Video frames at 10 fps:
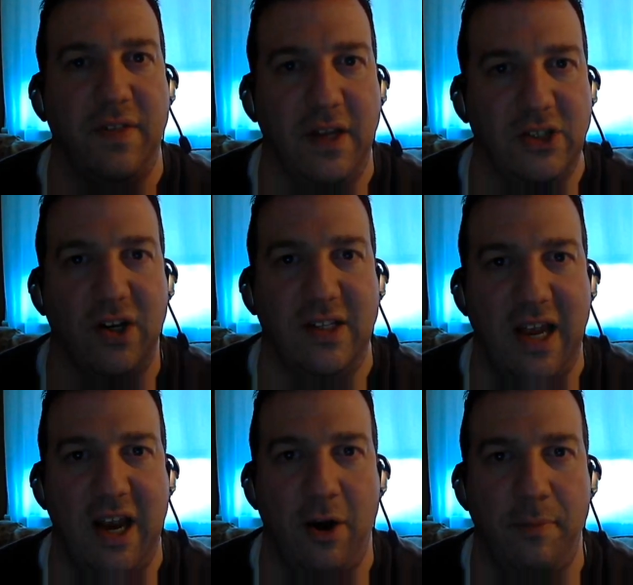I think he's going
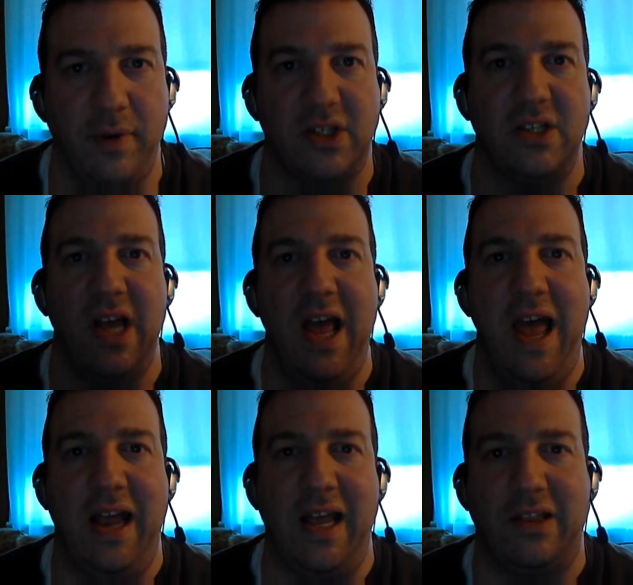to take care of business
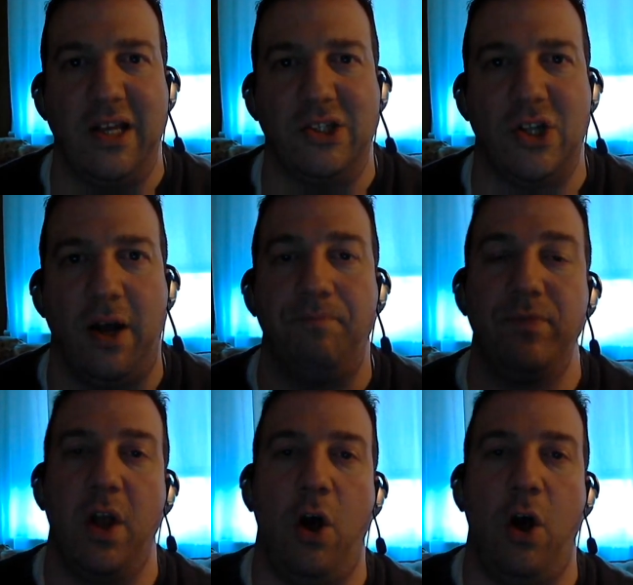and get things done.